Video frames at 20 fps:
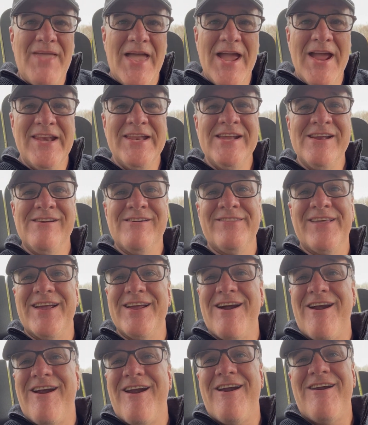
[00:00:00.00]
And here
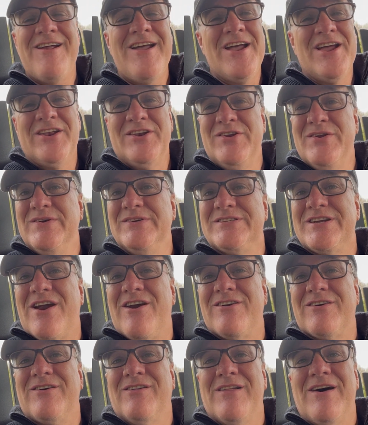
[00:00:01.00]
they are, news
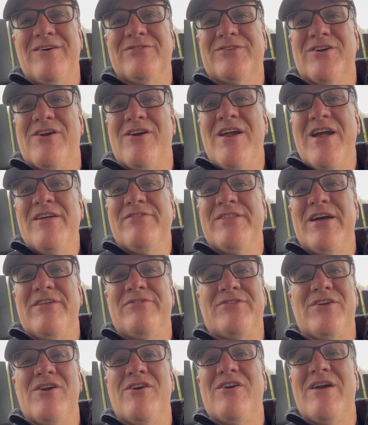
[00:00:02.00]
article out there,
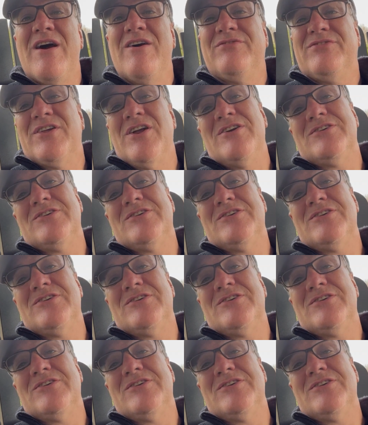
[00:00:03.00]
that they're out